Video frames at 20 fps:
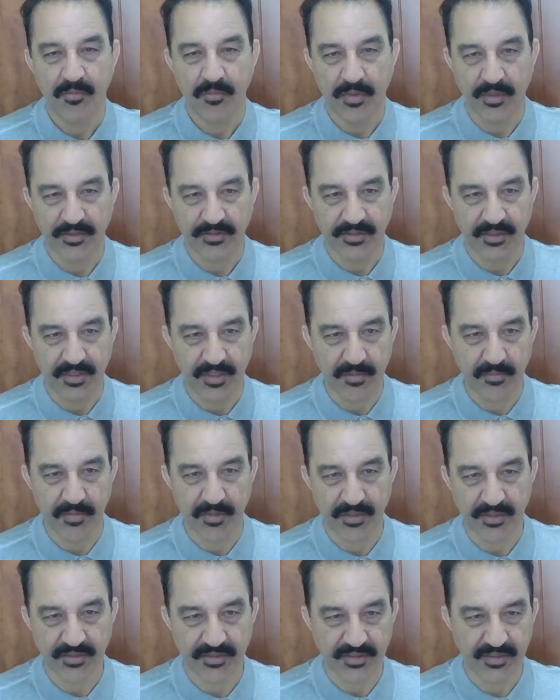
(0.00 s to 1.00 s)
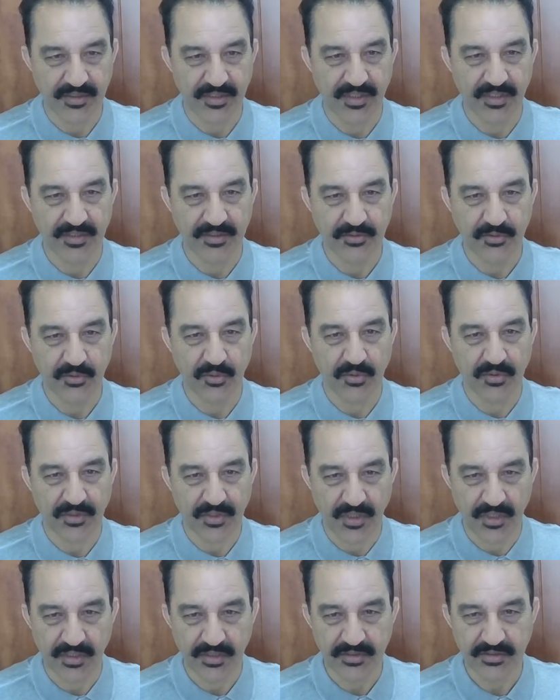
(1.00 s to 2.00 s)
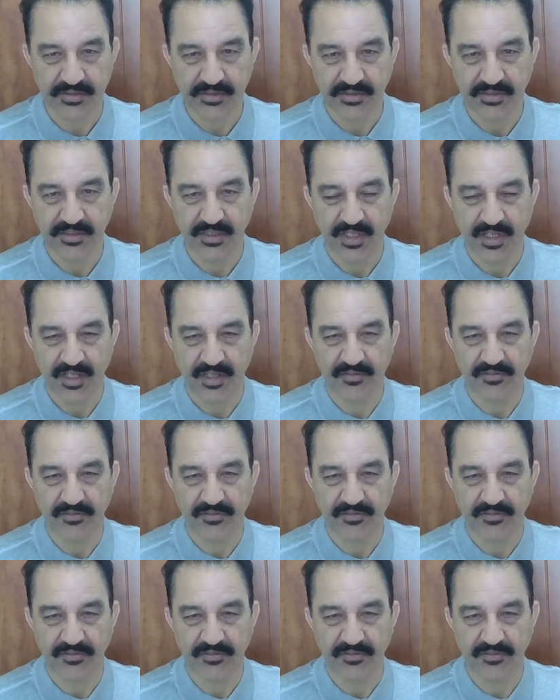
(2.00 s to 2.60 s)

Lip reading: per centimeter square. So rocks